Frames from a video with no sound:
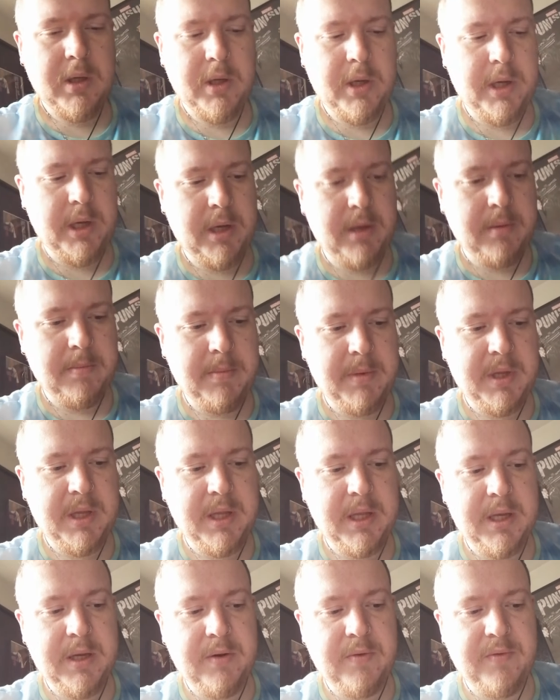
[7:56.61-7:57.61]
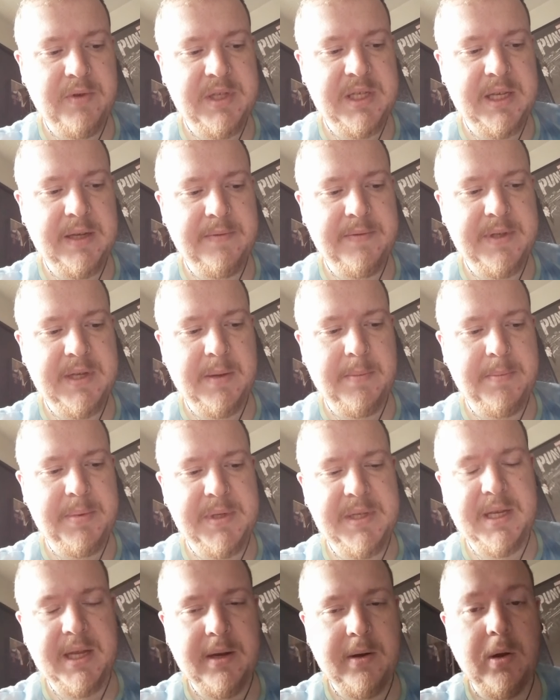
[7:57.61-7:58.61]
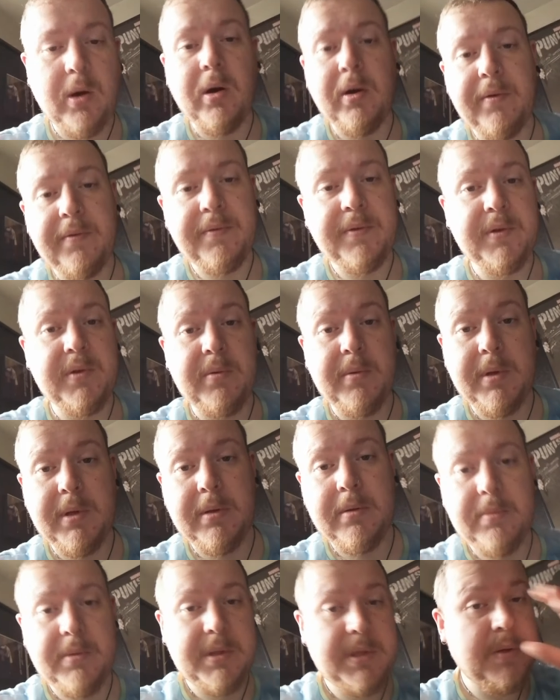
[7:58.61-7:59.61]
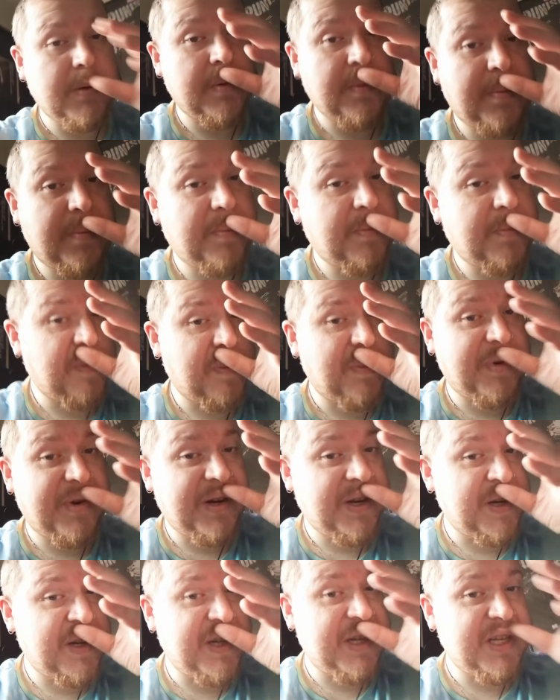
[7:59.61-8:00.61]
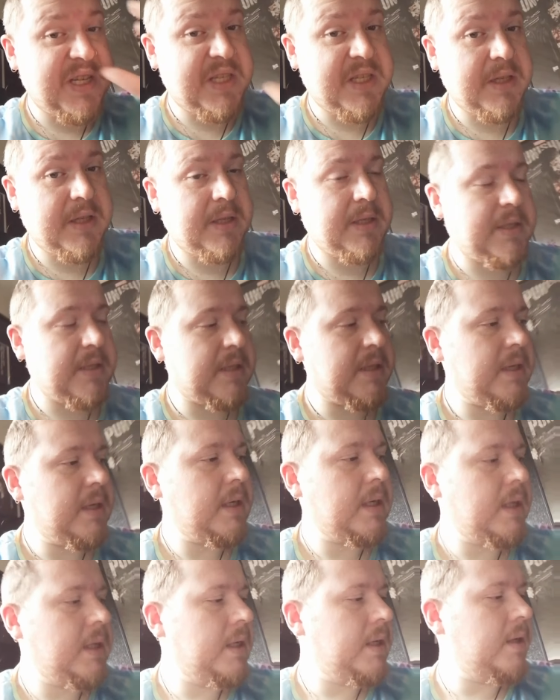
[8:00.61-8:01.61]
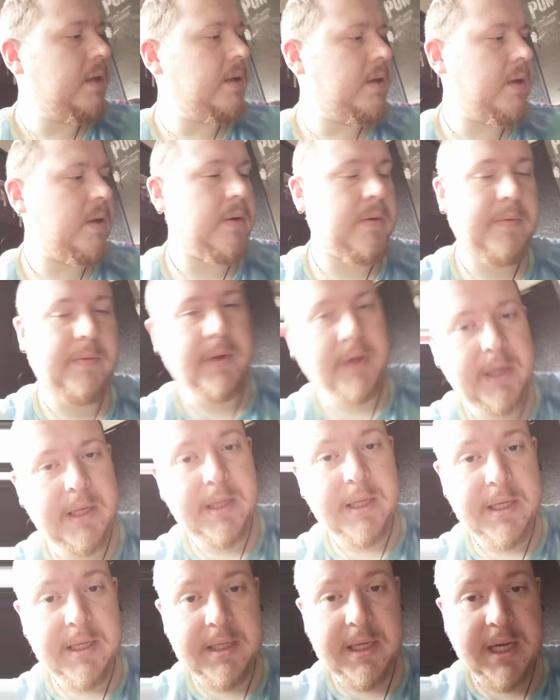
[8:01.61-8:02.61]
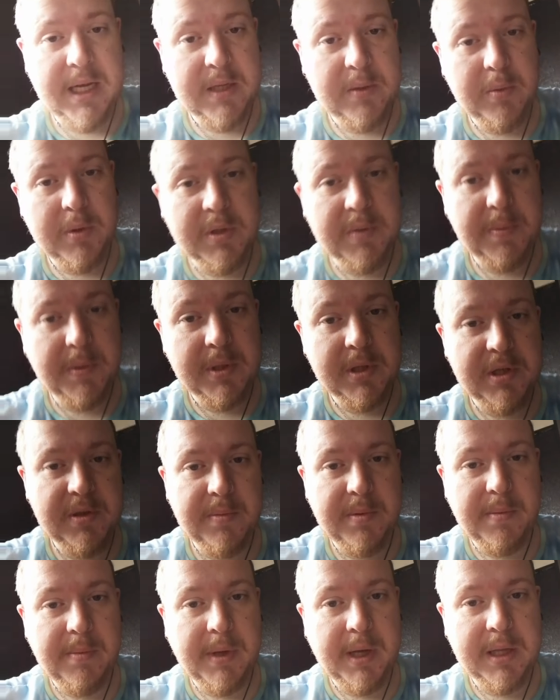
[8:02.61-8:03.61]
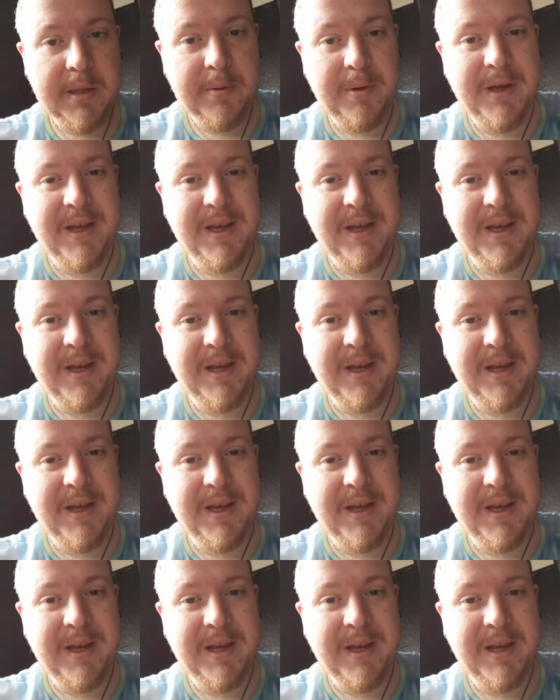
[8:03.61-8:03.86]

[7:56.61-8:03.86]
Um, and then you receive 10% off as well, which is pretty decent. You know, if any of these guys want to sponsor me, by the